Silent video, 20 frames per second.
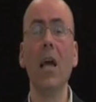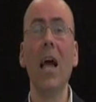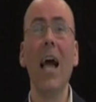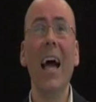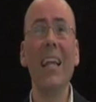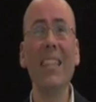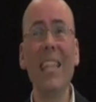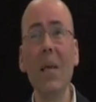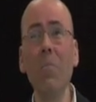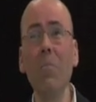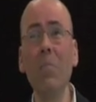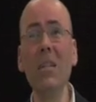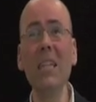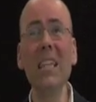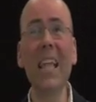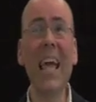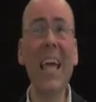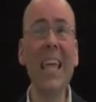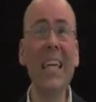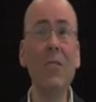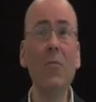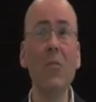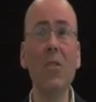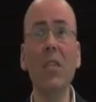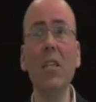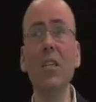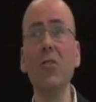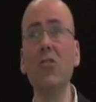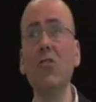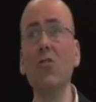And they played with
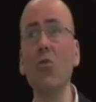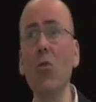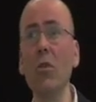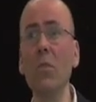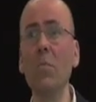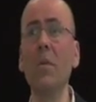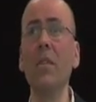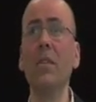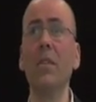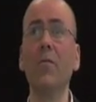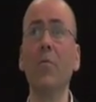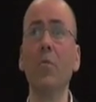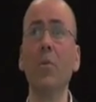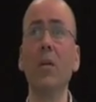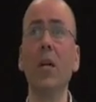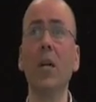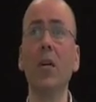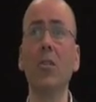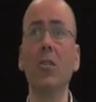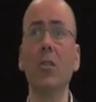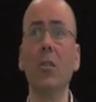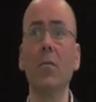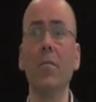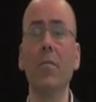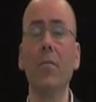the assortment of production.